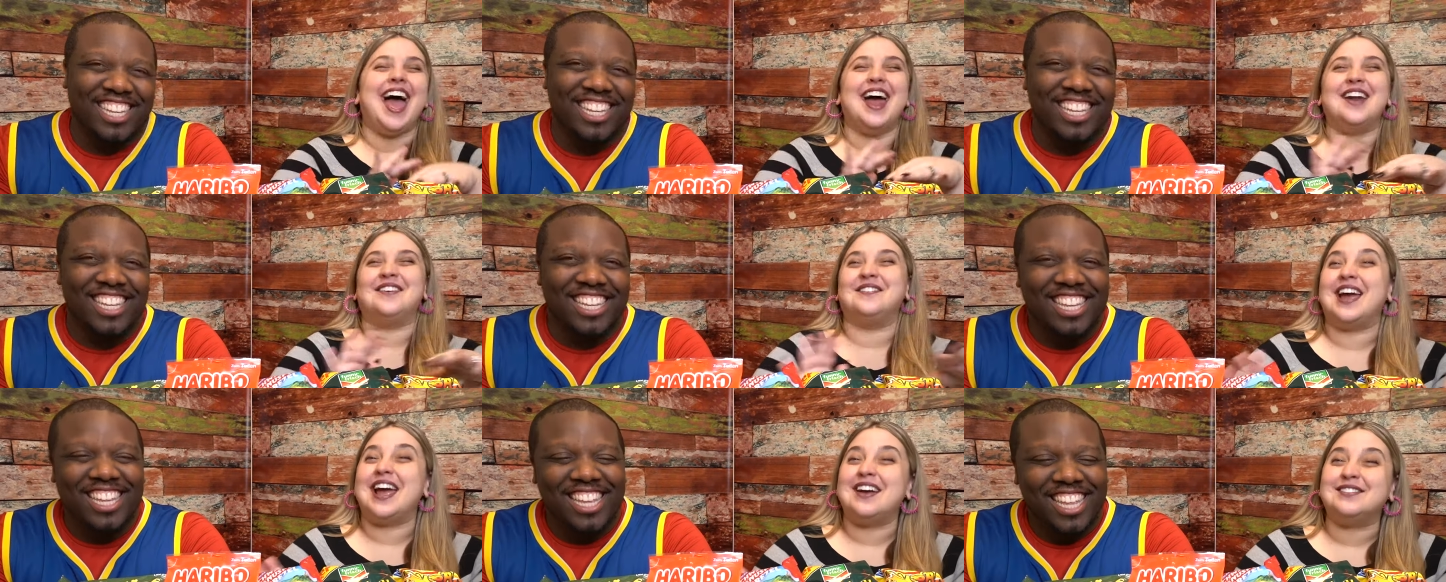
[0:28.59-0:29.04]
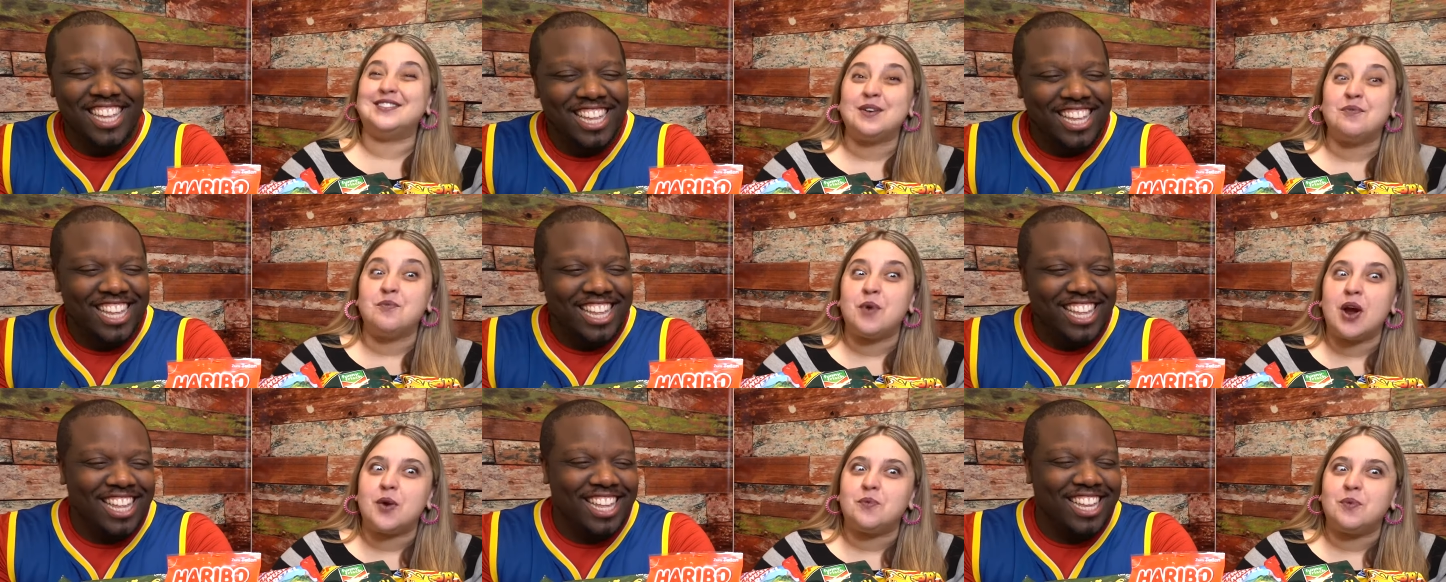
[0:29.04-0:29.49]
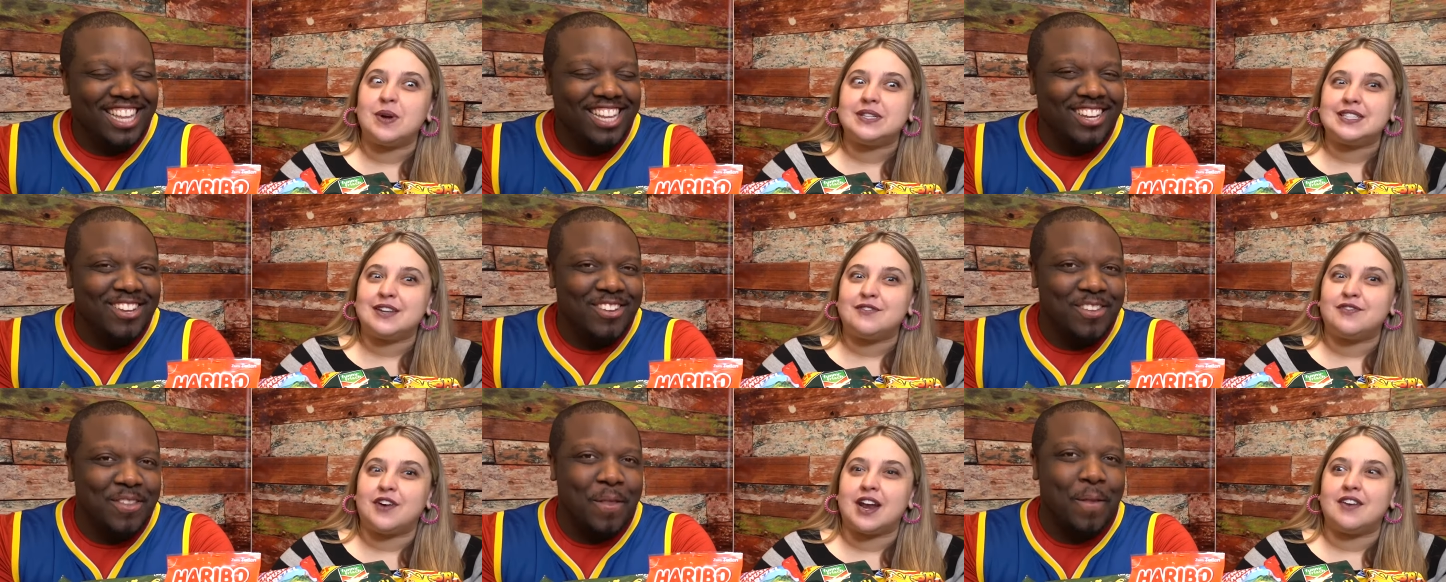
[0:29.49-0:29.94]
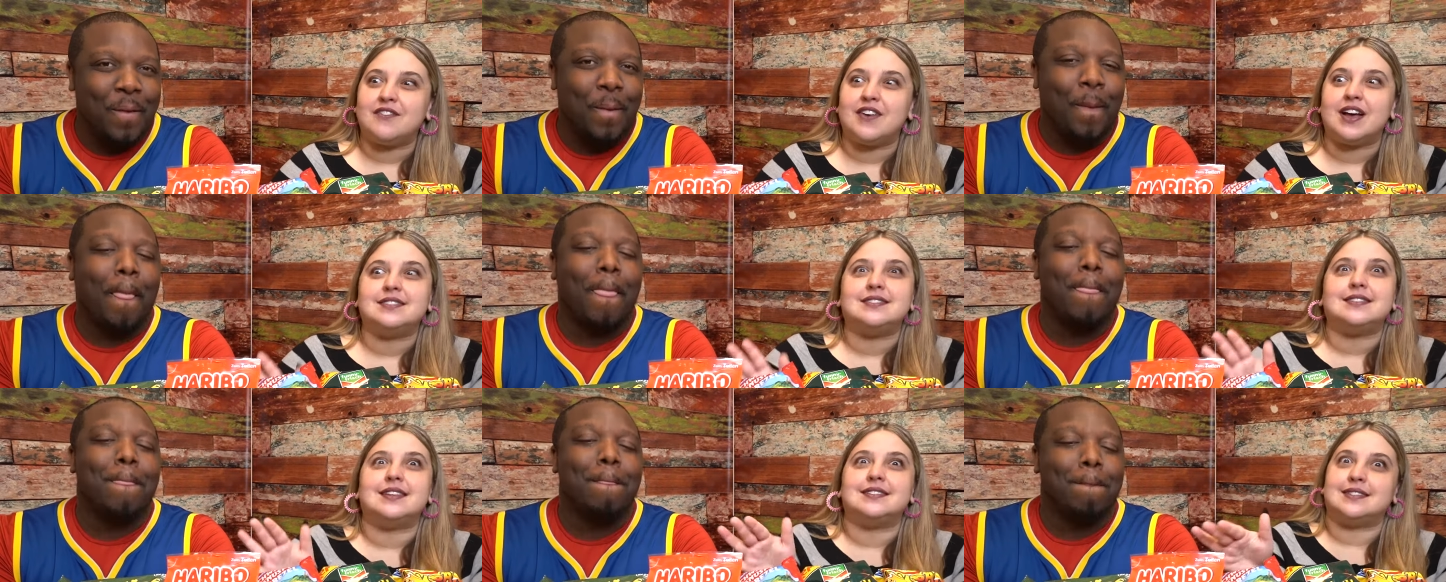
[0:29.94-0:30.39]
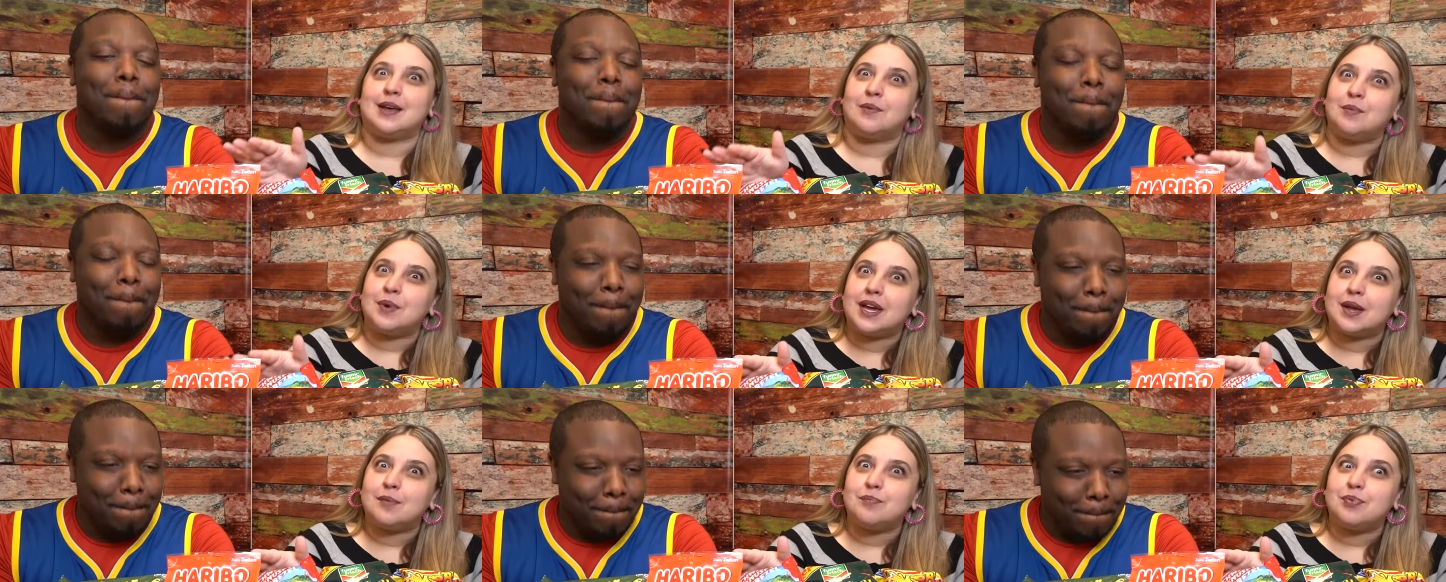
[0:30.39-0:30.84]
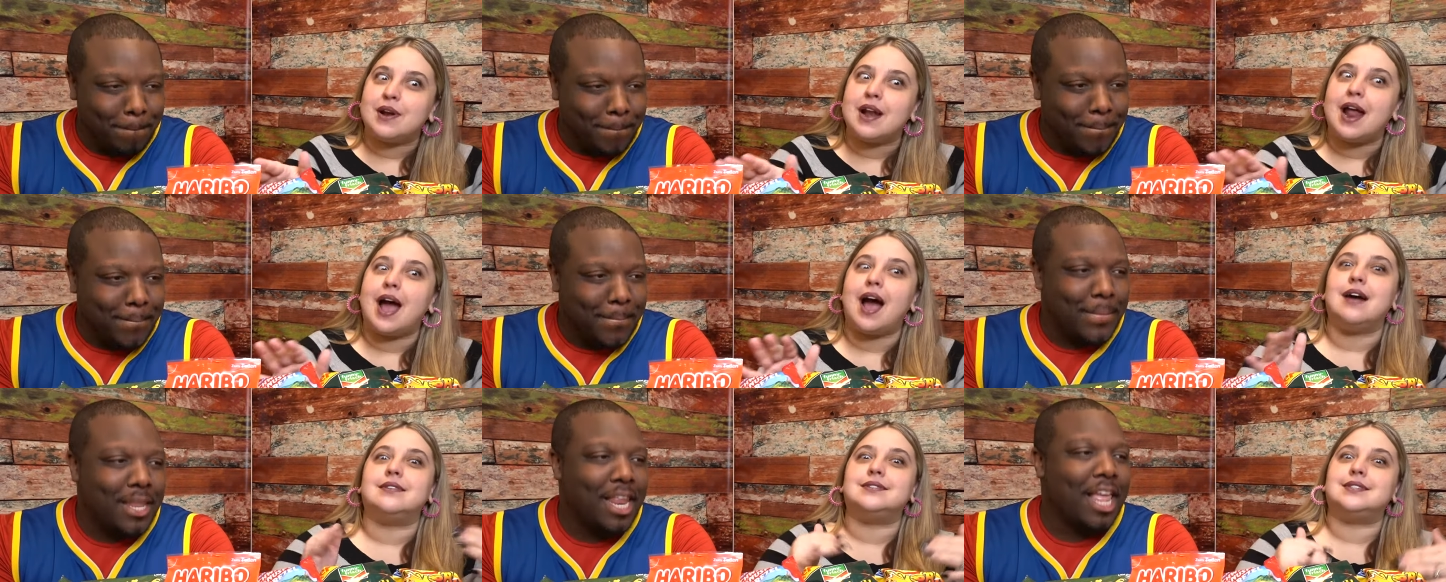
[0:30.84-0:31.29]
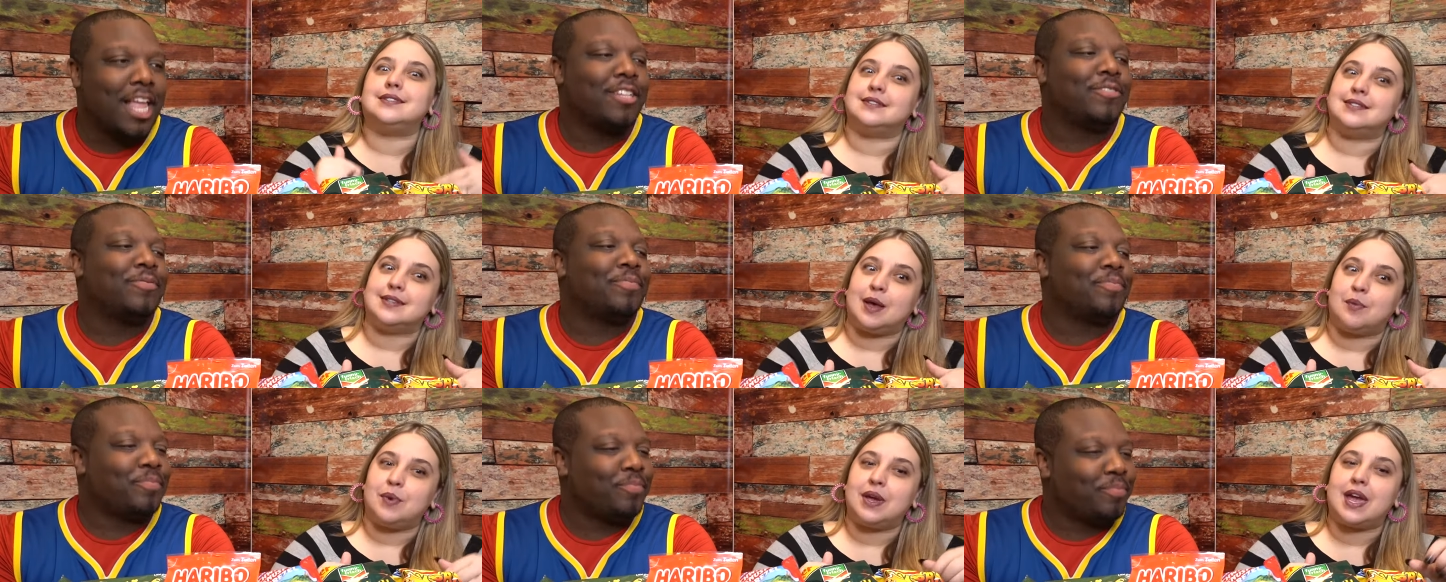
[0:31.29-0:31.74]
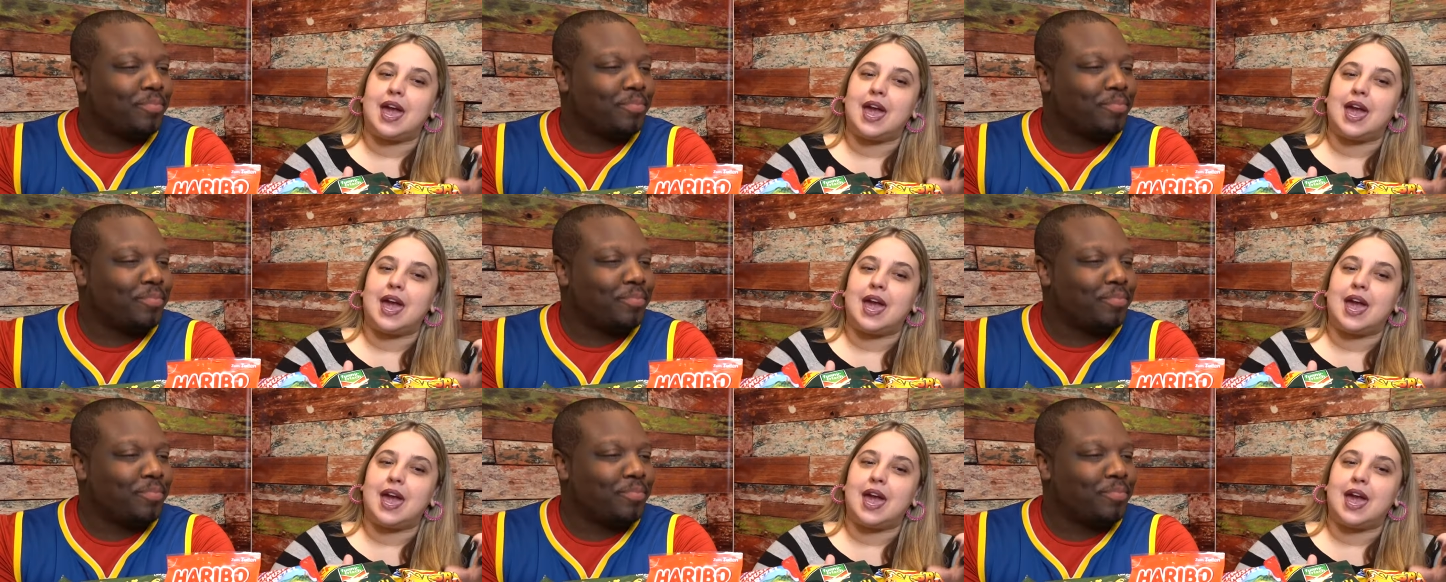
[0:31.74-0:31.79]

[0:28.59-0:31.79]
Speaker 1: And we have some weird ones in front of us. Some we can pronounce, some we